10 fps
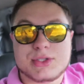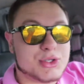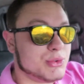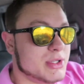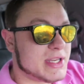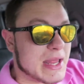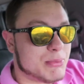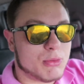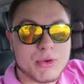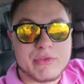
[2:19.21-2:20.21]
To the
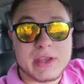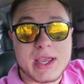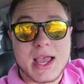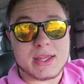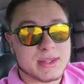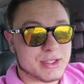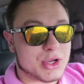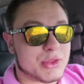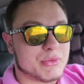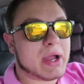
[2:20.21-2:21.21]
Deadpool movie,
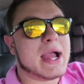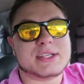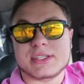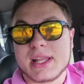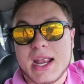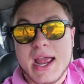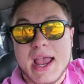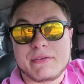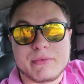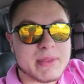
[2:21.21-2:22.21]
you know, the reaction that I
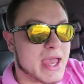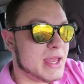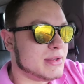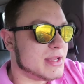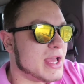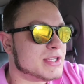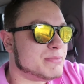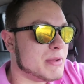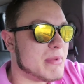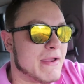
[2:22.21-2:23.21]
had from that's
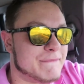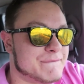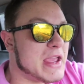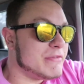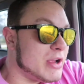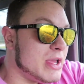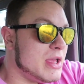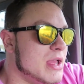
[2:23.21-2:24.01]
been my favorite,